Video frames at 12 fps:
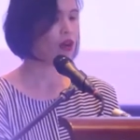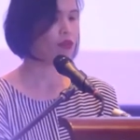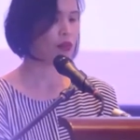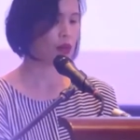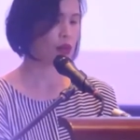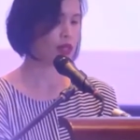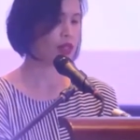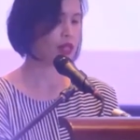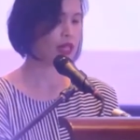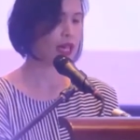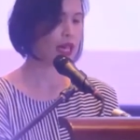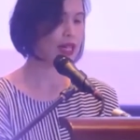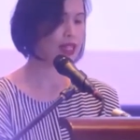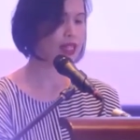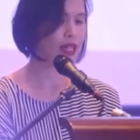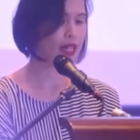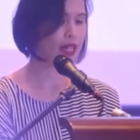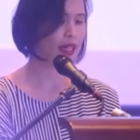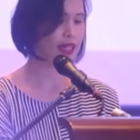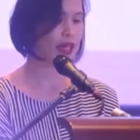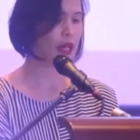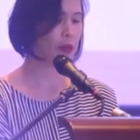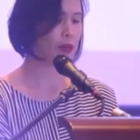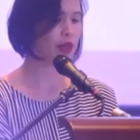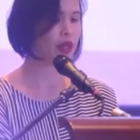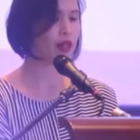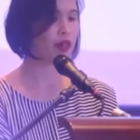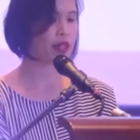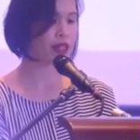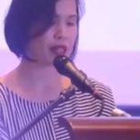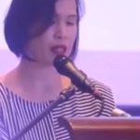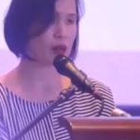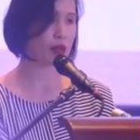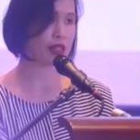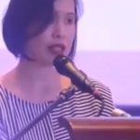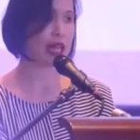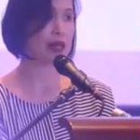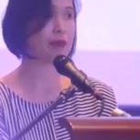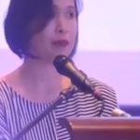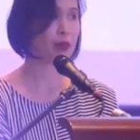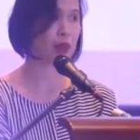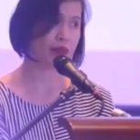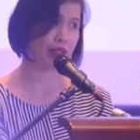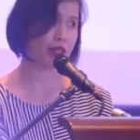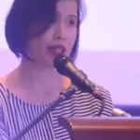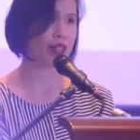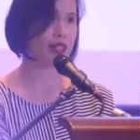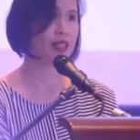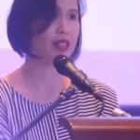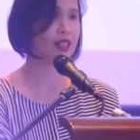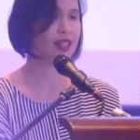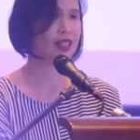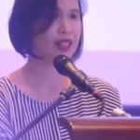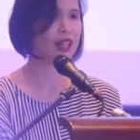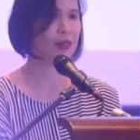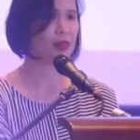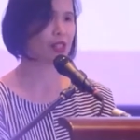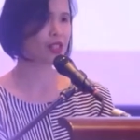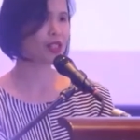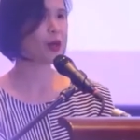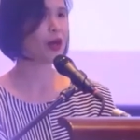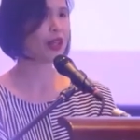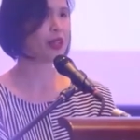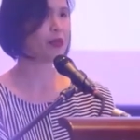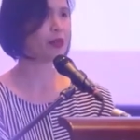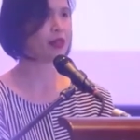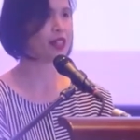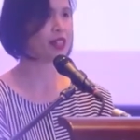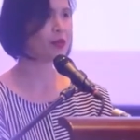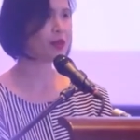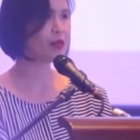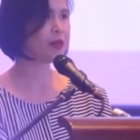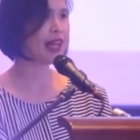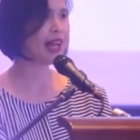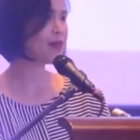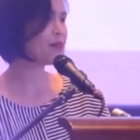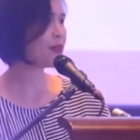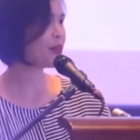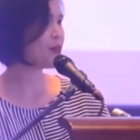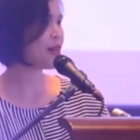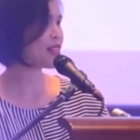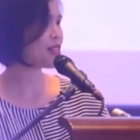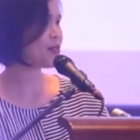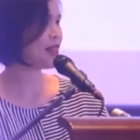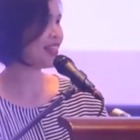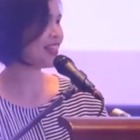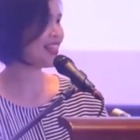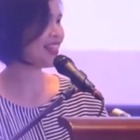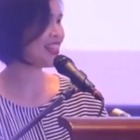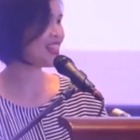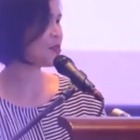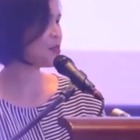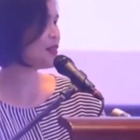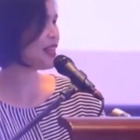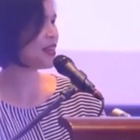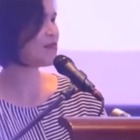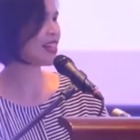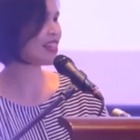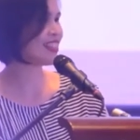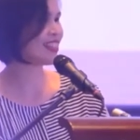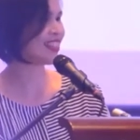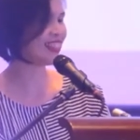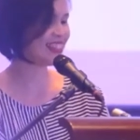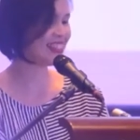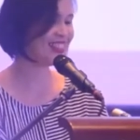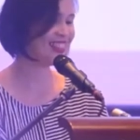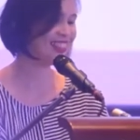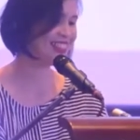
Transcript: Of course, in hindsight, it helped that our listing was timed perfectly. I was just talking about this with my IPO batchmate, uh, Cebu Landmasters.